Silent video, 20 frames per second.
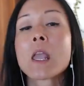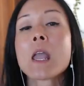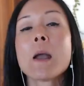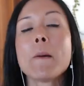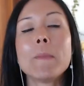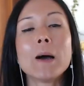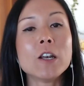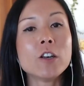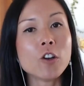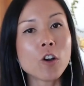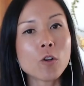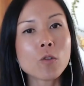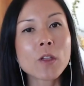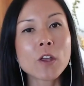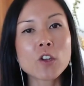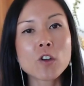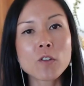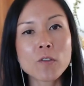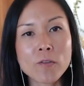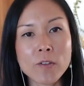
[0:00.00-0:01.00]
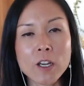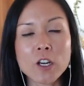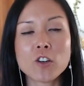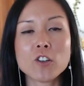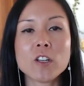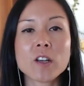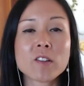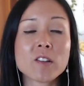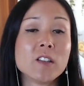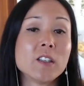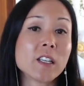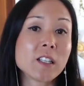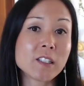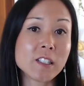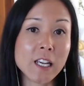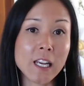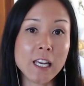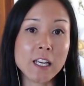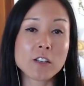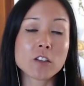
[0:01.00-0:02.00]
But know that your fear doesn't
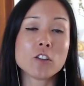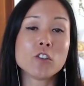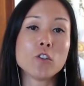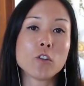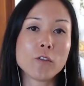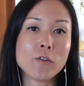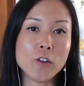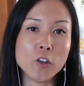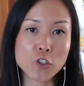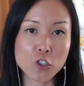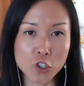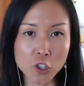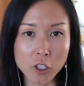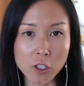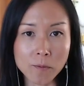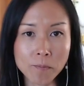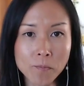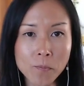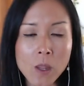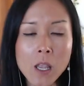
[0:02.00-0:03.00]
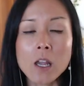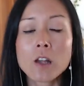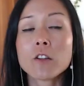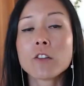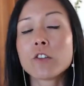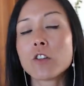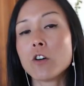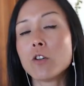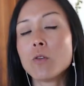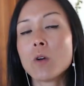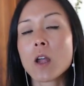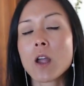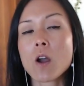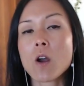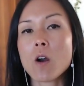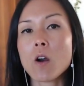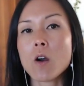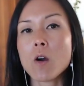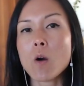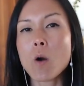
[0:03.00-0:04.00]
dictate your future. So,
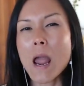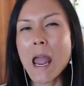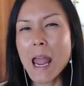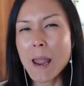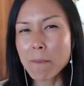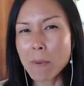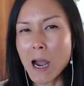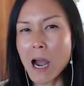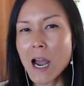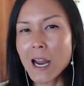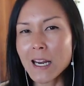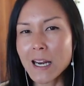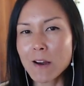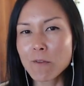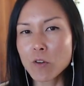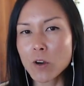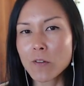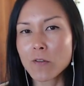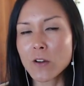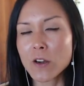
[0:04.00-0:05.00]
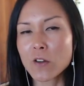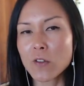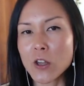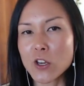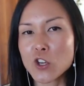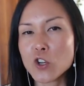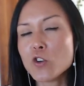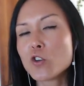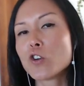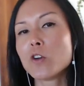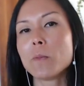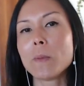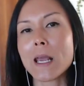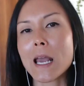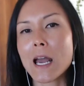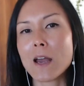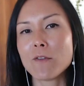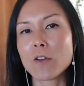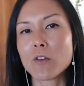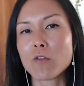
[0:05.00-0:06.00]
eh, behind every fear that you could be
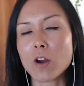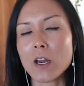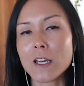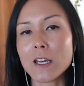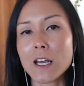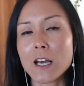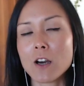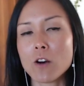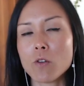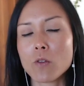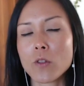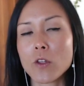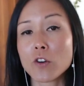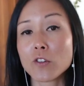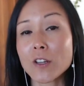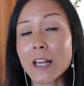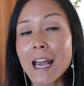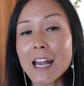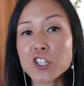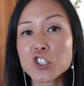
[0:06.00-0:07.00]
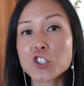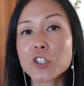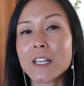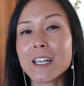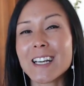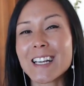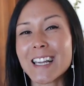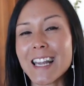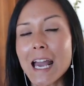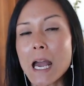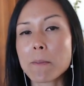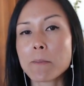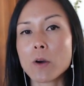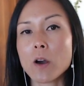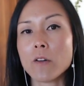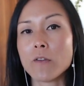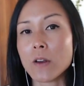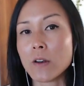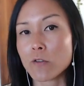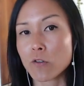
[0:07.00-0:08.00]
having right now, there's actually a gap
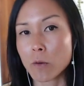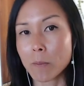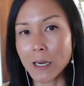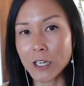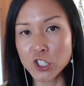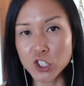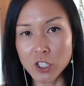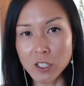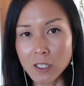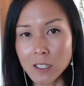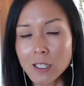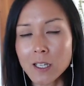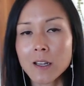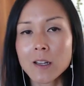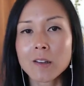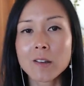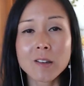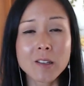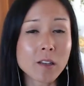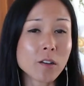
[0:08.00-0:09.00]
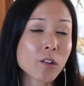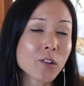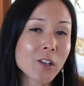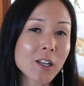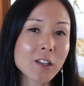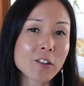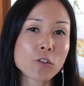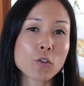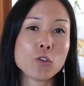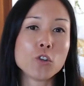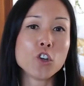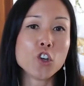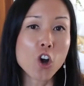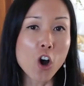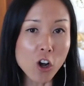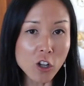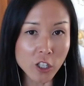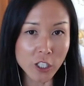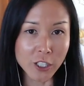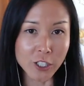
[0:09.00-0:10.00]
of information skill sets, or
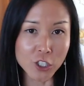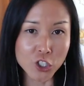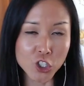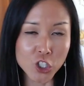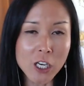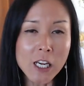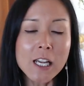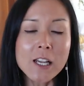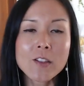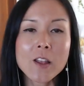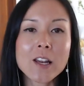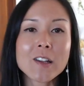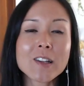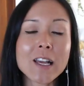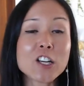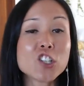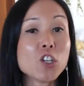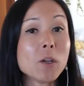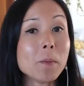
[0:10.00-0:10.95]
knowledge that is actually